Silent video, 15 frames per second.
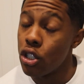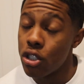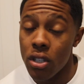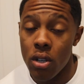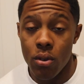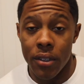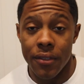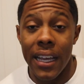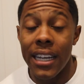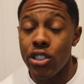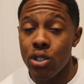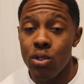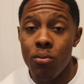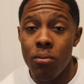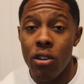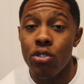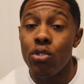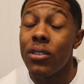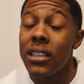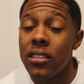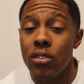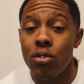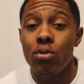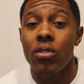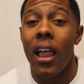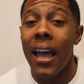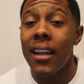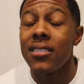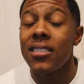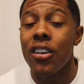So if that's you, bro, you need to do a
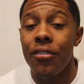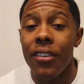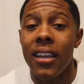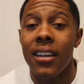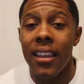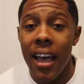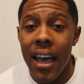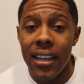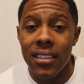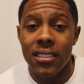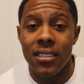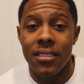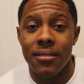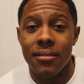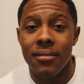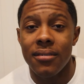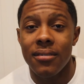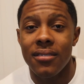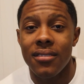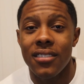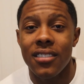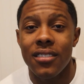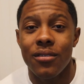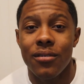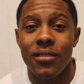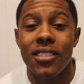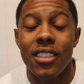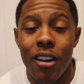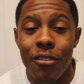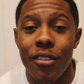lot of self-analyzing,
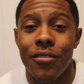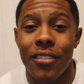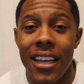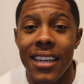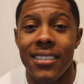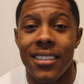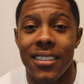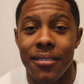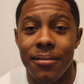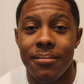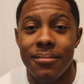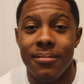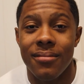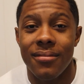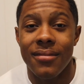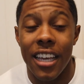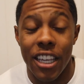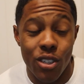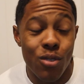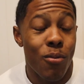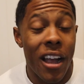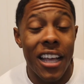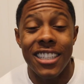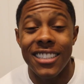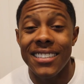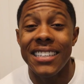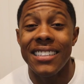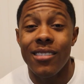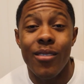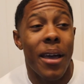self-reflecting. And you probably
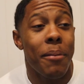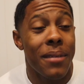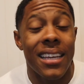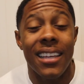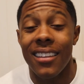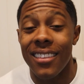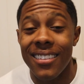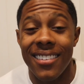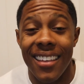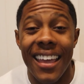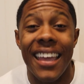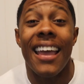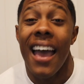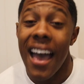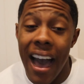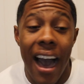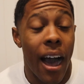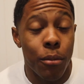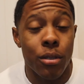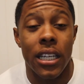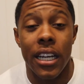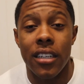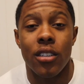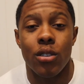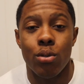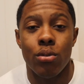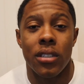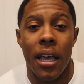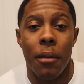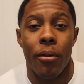just need to admit and say, I'm scared to
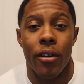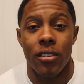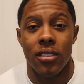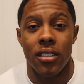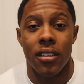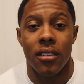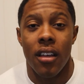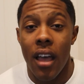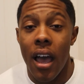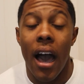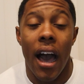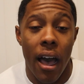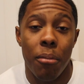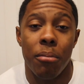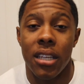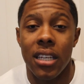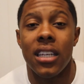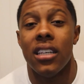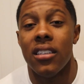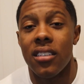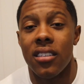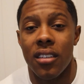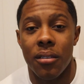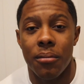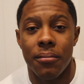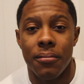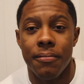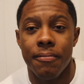lose that person. I'm in need of them.